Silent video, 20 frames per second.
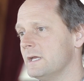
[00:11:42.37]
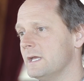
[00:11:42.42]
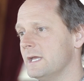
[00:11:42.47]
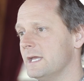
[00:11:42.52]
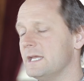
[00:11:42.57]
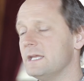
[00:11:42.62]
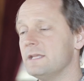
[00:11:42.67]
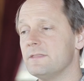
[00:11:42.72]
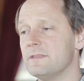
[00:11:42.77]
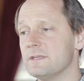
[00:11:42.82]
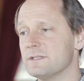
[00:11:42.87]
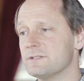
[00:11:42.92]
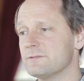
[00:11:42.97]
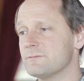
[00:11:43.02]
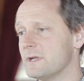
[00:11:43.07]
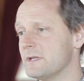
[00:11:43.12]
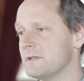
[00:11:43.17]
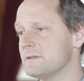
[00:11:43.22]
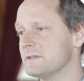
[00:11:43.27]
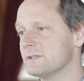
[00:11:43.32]
Atheists
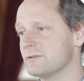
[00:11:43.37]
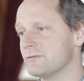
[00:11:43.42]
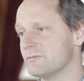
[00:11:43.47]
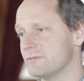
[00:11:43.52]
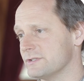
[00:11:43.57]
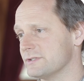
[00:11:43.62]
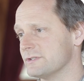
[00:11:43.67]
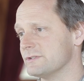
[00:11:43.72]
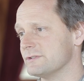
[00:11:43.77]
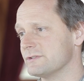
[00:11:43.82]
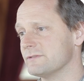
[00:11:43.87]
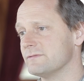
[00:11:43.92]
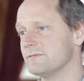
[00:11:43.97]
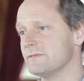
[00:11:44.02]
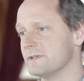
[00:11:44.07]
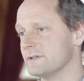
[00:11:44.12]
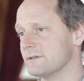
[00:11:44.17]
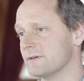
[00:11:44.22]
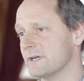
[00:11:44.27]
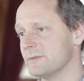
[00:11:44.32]
rather than Christians should
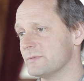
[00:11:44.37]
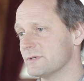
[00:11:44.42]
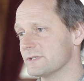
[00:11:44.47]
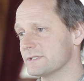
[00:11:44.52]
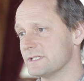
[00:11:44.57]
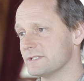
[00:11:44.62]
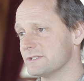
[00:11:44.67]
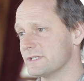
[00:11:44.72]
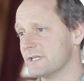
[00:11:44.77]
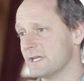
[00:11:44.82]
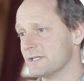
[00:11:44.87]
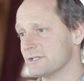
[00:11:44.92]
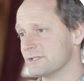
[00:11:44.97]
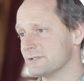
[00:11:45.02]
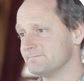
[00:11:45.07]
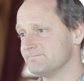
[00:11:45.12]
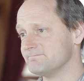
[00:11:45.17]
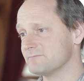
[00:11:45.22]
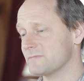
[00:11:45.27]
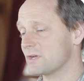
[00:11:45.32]
fear great books
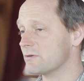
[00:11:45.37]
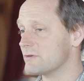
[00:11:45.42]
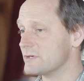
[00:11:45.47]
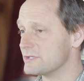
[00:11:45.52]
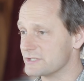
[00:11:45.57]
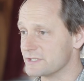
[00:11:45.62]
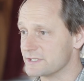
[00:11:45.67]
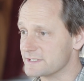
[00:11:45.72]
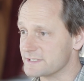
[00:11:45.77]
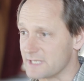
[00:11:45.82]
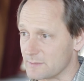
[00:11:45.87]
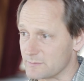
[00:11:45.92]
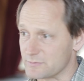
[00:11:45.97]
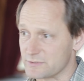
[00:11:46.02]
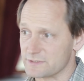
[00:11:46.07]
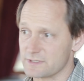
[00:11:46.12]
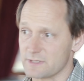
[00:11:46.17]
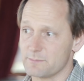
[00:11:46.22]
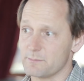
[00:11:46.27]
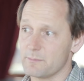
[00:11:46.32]
education. Christian
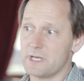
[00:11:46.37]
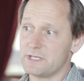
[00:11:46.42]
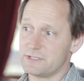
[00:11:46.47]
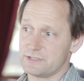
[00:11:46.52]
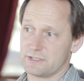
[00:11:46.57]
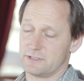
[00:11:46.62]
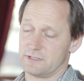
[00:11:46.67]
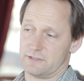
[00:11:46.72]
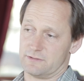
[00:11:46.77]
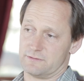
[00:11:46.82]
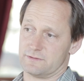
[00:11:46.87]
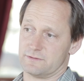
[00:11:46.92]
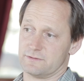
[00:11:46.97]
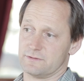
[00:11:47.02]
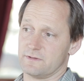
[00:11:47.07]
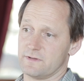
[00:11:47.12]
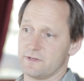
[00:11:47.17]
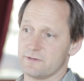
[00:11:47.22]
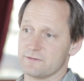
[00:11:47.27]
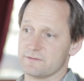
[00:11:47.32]
assumptions are much closer
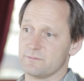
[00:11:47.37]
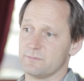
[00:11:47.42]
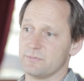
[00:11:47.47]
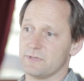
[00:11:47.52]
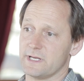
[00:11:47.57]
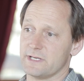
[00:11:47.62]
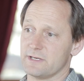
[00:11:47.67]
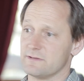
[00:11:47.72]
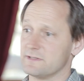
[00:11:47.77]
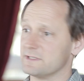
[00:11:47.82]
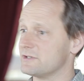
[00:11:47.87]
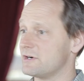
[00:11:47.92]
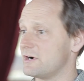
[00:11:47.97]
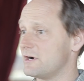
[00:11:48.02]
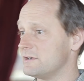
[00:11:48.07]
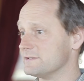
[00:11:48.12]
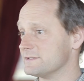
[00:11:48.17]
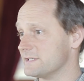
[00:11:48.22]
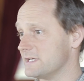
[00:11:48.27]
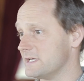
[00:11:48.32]
to those of Plato than
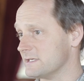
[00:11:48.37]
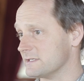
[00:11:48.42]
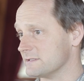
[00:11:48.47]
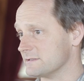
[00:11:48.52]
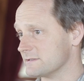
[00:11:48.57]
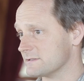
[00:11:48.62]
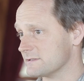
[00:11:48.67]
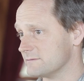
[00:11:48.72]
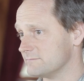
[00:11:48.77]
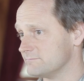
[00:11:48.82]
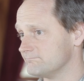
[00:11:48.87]
Carl Sagan's.